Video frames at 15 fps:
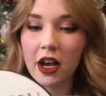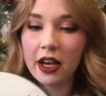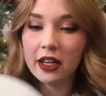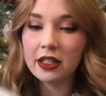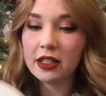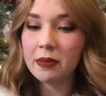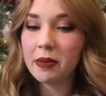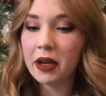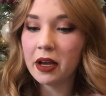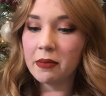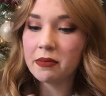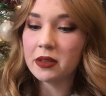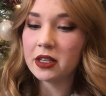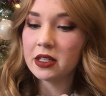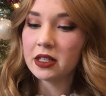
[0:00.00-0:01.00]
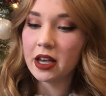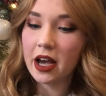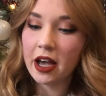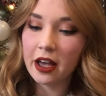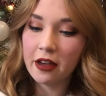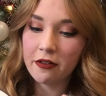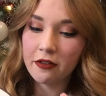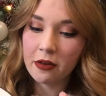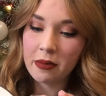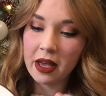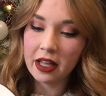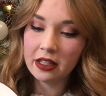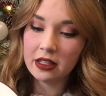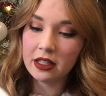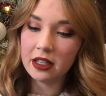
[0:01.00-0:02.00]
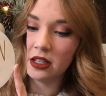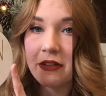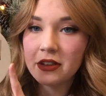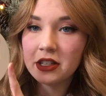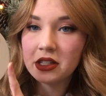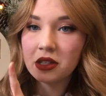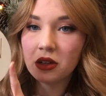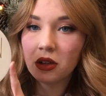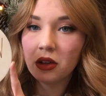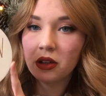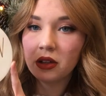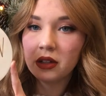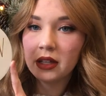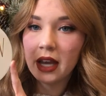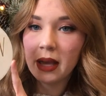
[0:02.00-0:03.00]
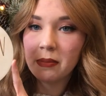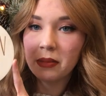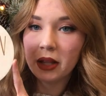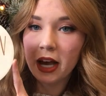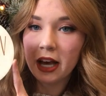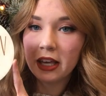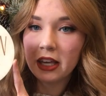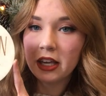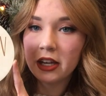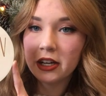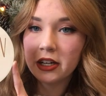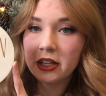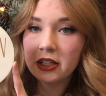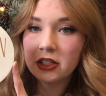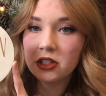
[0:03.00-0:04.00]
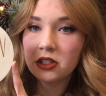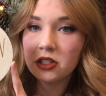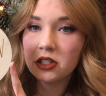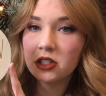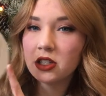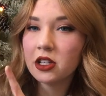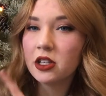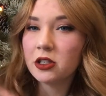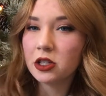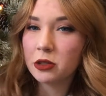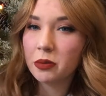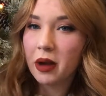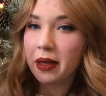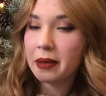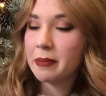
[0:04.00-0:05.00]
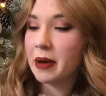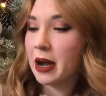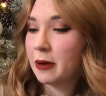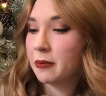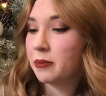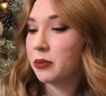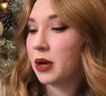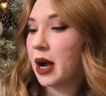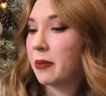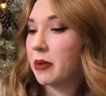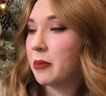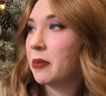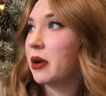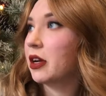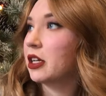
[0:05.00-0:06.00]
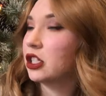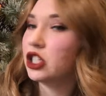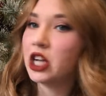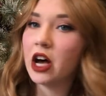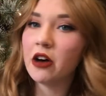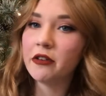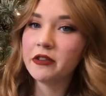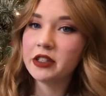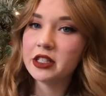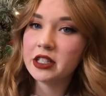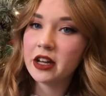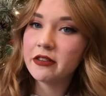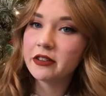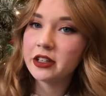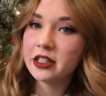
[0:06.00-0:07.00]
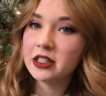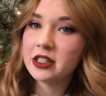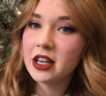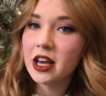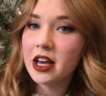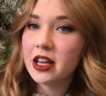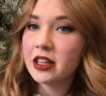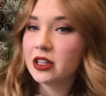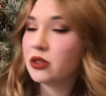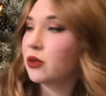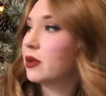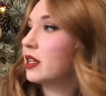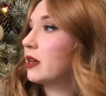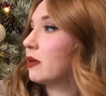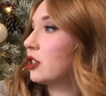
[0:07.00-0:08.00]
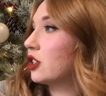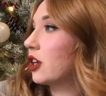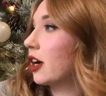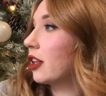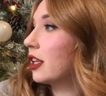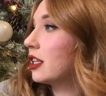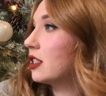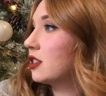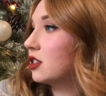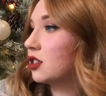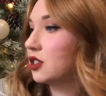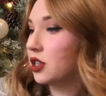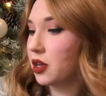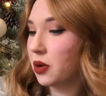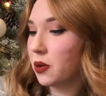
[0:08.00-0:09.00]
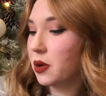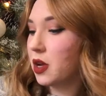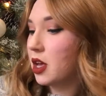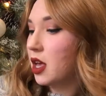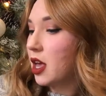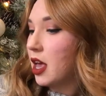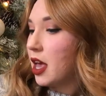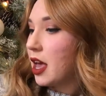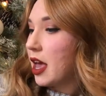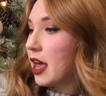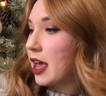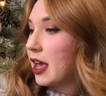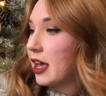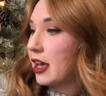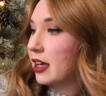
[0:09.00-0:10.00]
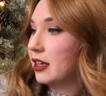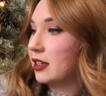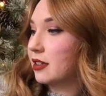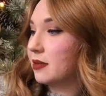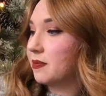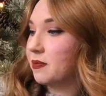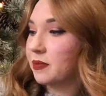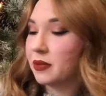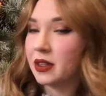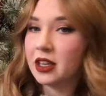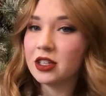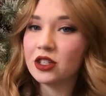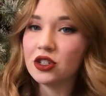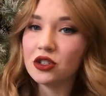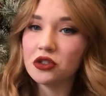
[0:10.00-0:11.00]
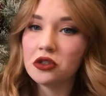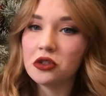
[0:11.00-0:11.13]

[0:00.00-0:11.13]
I did pick up this guy from Etsy. I have his little name plaque here, so this is gonna just probably pop, prop up on a shelf and stuff, because that's what we did with Charlotte's too. And it's just